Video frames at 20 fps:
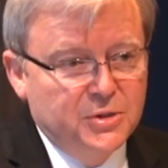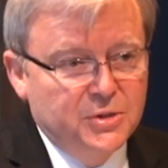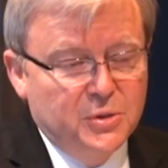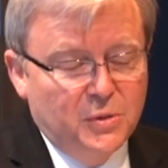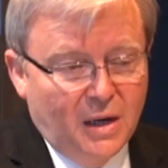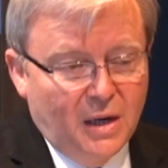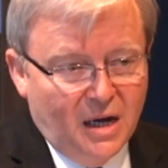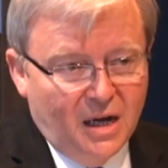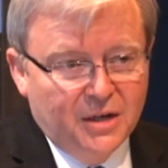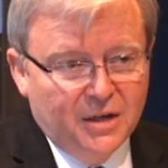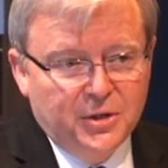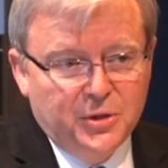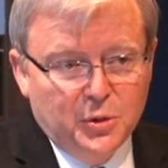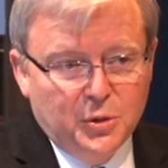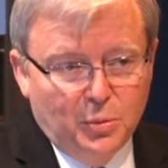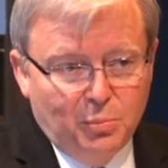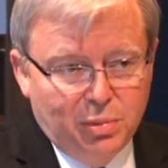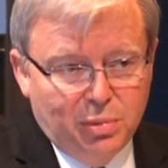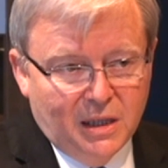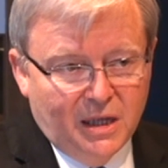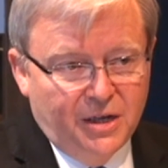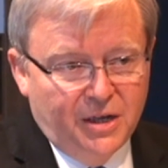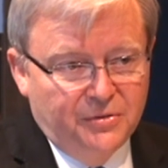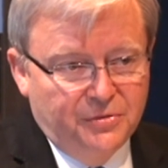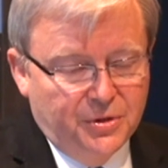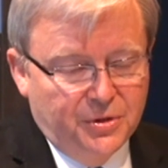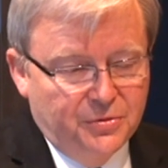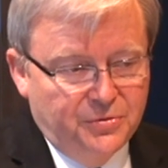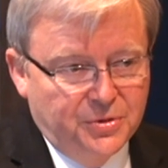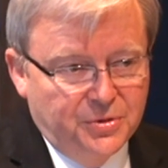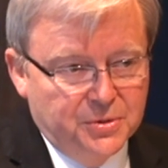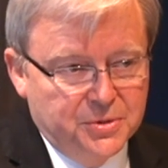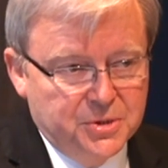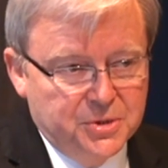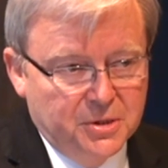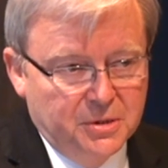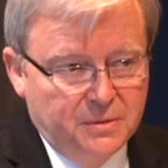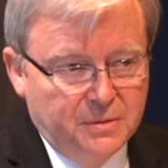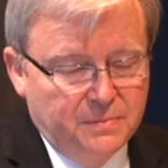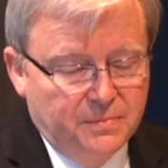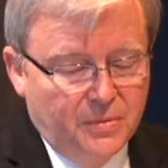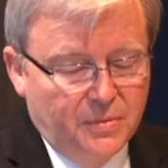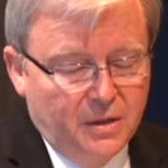to argue your plan for the future.